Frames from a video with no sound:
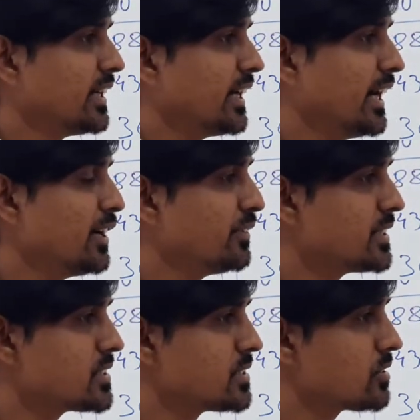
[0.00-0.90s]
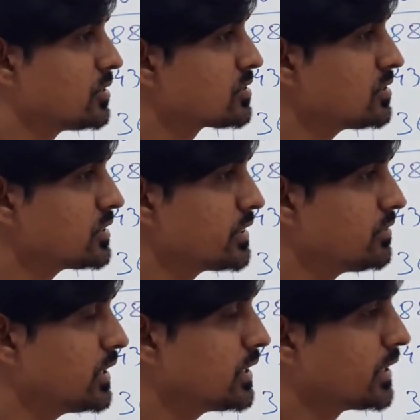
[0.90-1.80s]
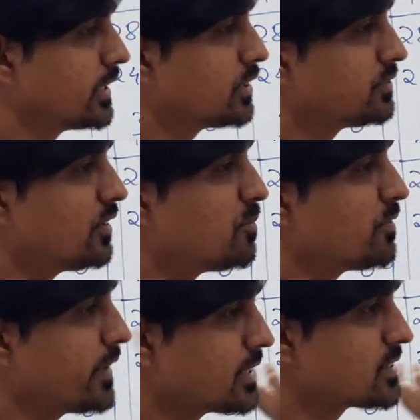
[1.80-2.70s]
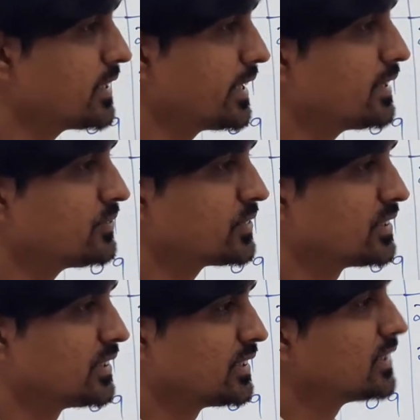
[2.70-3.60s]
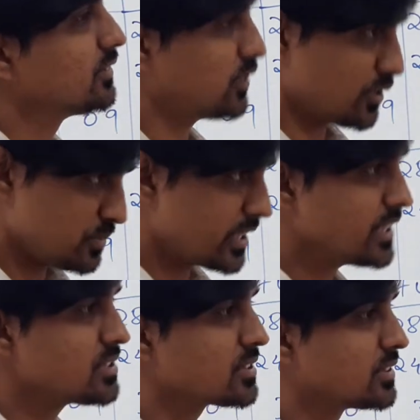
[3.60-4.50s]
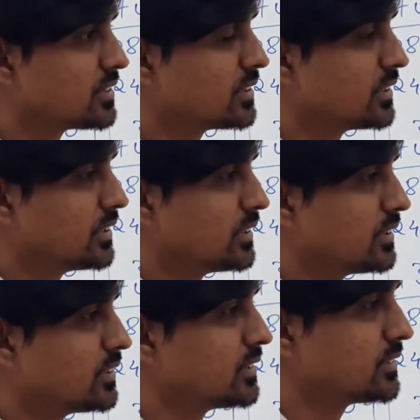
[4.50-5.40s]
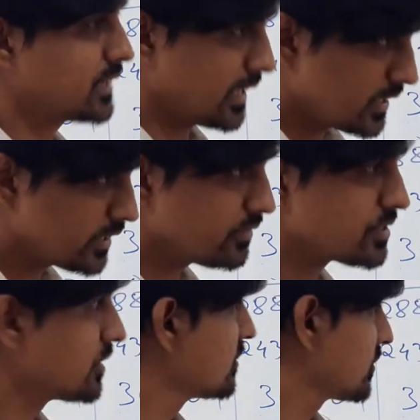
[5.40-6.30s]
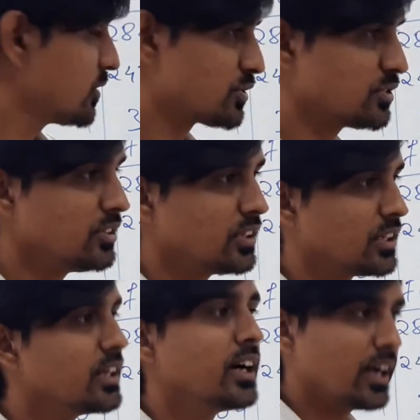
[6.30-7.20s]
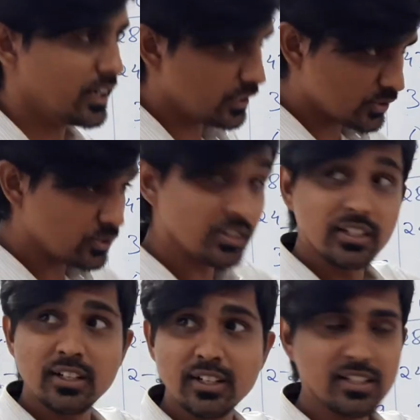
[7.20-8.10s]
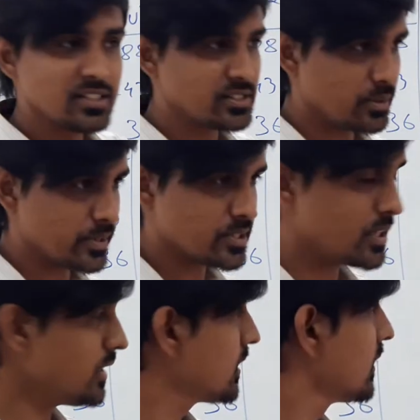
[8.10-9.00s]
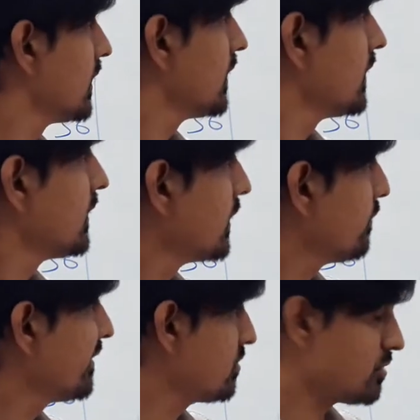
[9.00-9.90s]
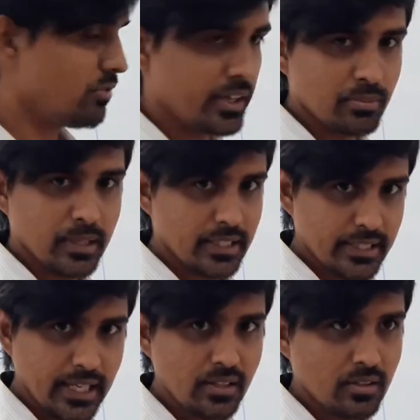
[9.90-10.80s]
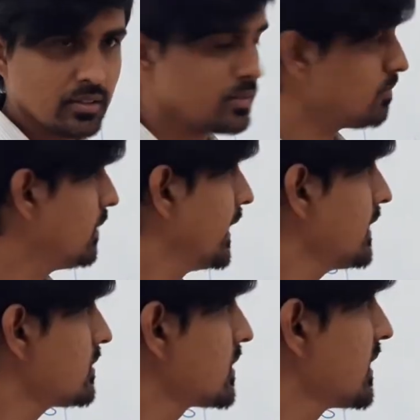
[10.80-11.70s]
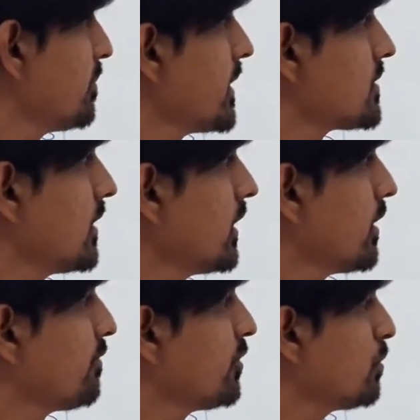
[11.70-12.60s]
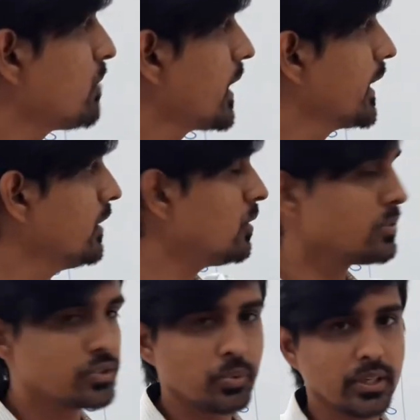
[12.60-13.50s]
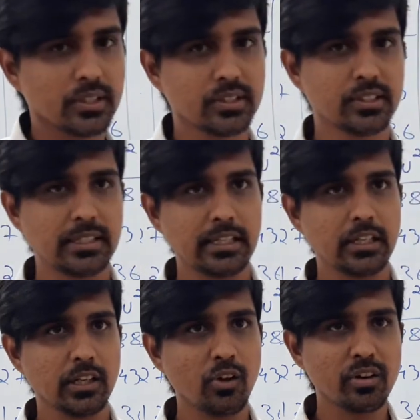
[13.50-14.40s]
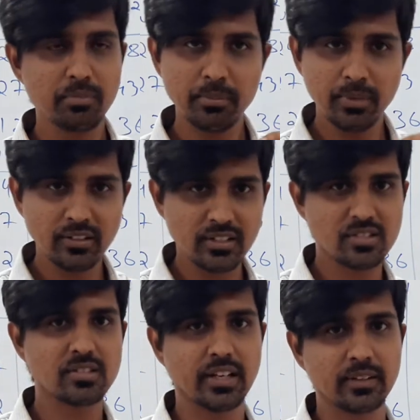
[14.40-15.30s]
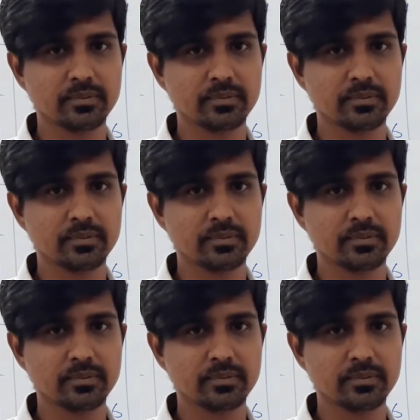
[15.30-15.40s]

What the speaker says: and which is also given in the form of x and f? Formula is standard deviation is equals to under root summation fu square by n minus summation fu by n whole square. Now remember this thing.